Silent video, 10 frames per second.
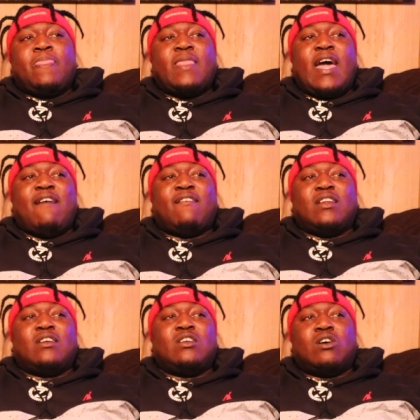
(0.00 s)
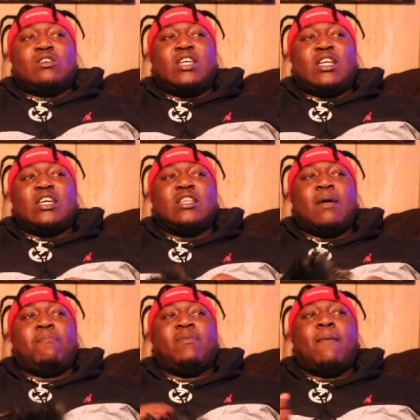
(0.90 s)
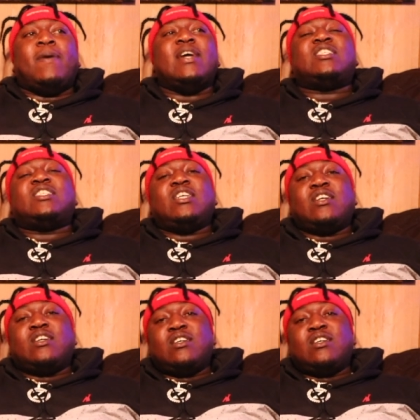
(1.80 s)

The having the you know what I'm saying the the, the best shit.